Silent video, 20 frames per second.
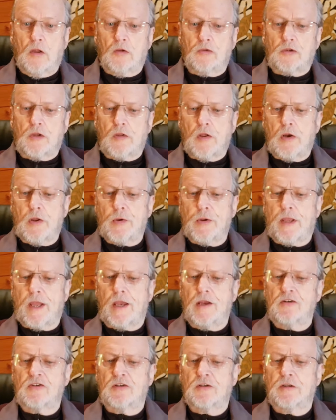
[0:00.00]
So the
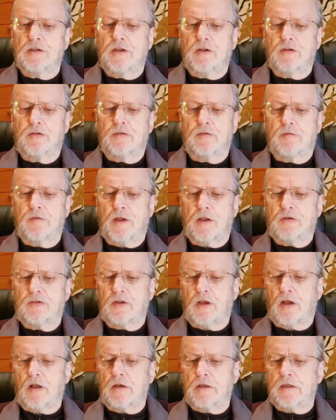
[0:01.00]
location is
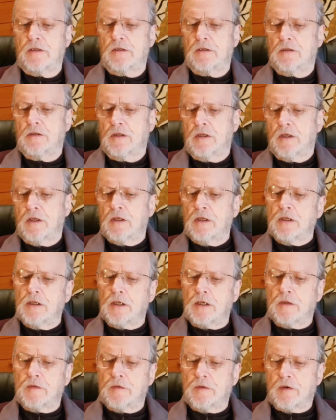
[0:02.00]
Vesali,
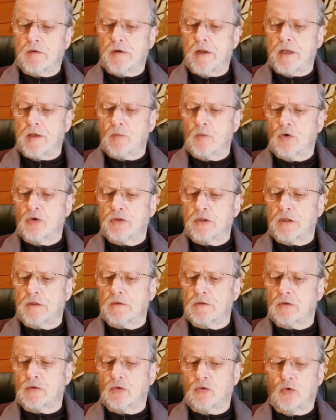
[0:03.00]
in the great wood
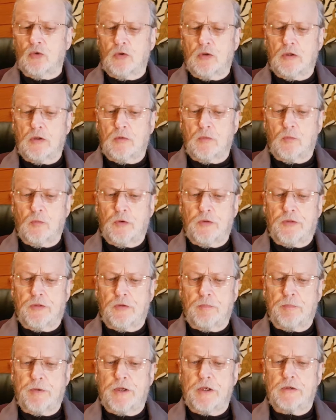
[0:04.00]
in the hall with
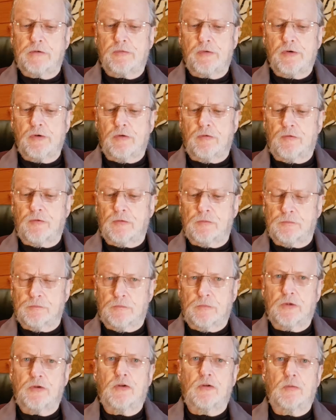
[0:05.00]
the peaked roof,
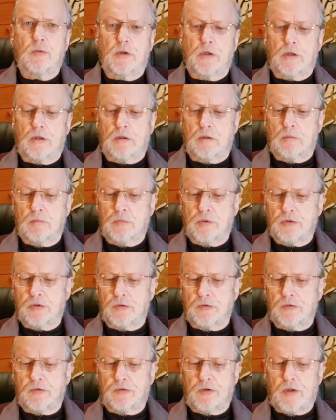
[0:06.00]
which is where
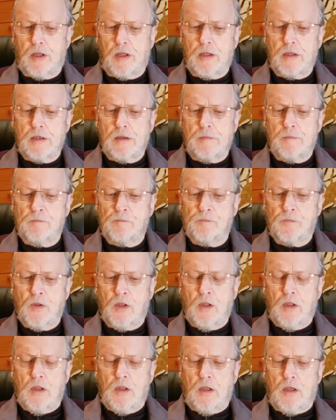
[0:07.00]
Buddha is staying.
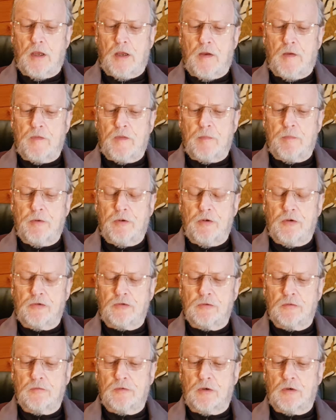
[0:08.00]
And the
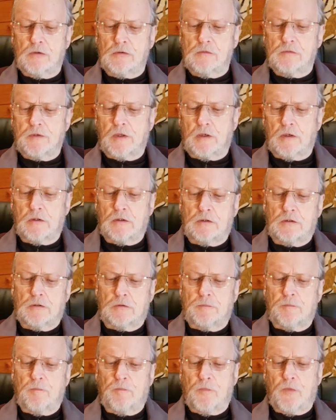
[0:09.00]
person involved
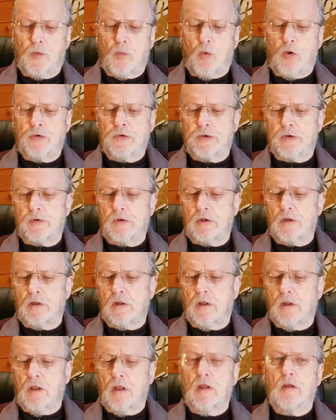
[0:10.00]
are the wanderer
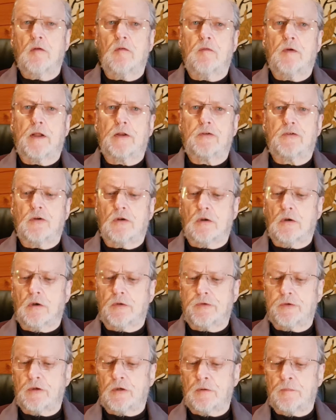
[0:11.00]

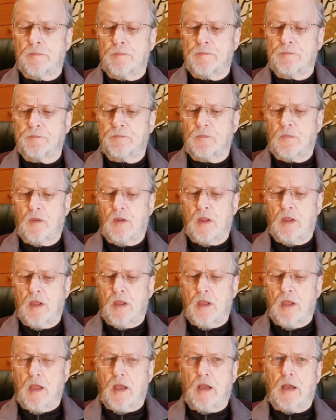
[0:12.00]
Vacchagotta
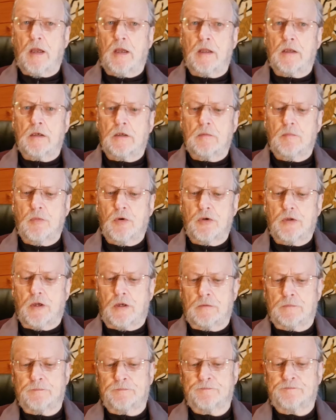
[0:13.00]
and
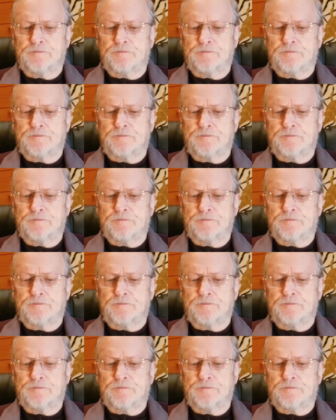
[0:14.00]
Buddha.